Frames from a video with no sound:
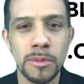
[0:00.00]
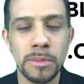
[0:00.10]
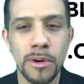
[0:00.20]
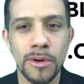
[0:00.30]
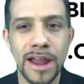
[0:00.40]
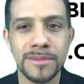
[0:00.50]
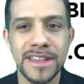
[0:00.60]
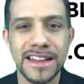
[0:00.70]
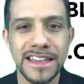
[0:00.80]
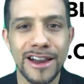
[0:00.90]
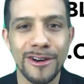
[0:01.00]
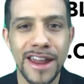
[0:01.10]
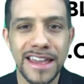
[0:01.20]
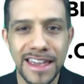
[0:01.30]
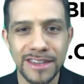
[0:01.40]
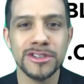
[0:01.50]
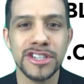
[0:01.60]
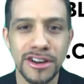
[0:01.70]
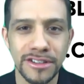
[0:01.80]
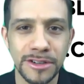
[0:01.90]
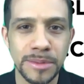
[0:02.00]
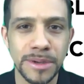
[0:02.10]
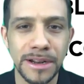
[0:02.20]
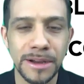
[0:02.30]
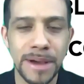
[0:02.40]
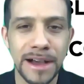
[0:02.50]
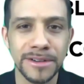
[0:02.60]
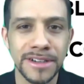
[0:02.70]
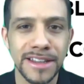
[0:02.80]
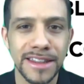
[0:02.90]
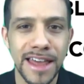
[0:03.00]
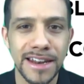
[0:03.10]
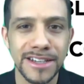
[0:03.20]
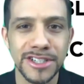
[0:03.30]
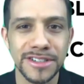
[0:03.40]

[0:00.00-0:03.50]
programs at ERA. Can you share a little bit about that initiative?